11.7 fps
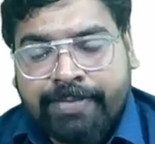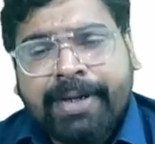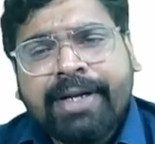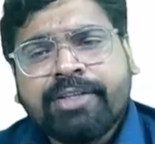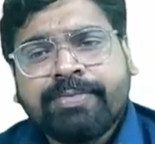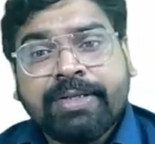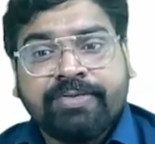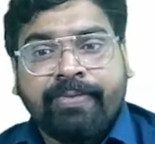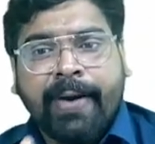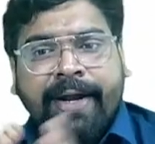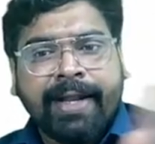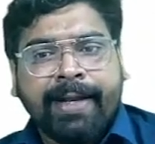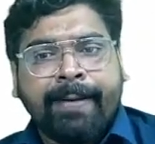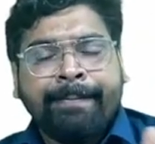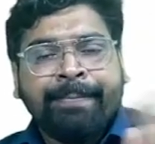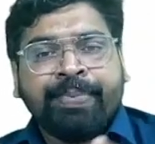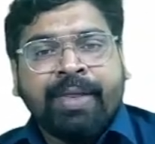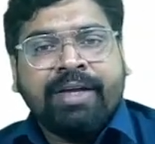PDL space
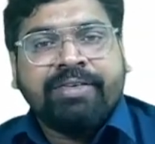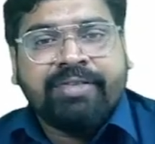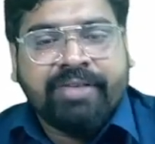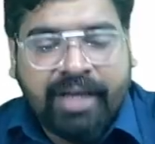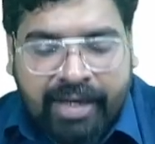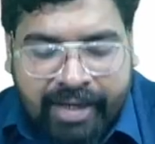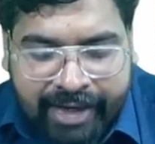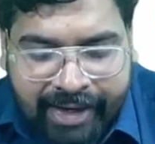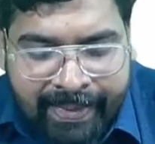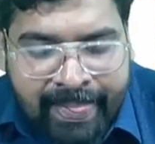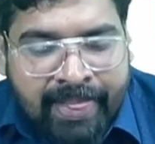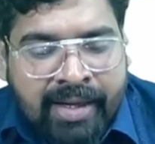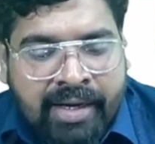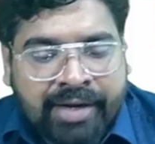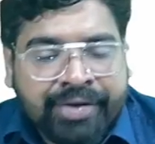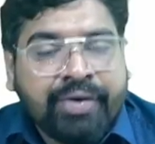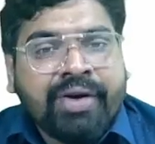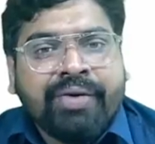widening is seen in
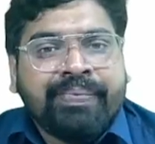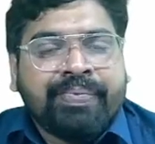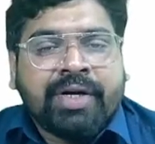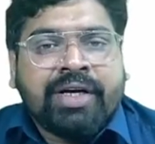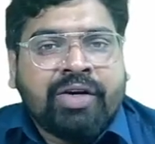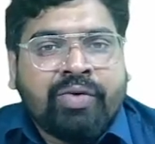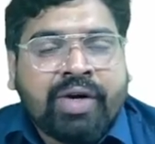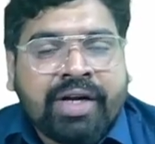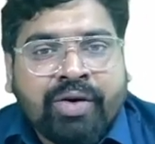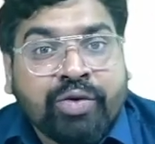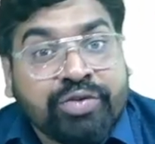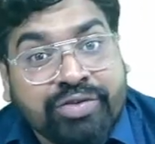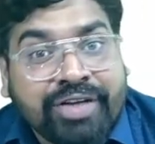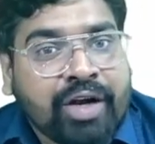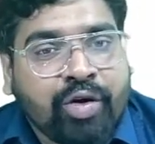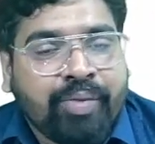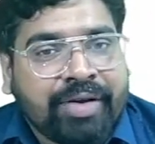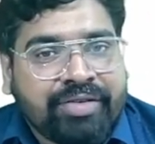your
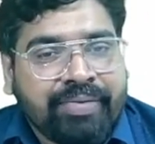osteosarcomas.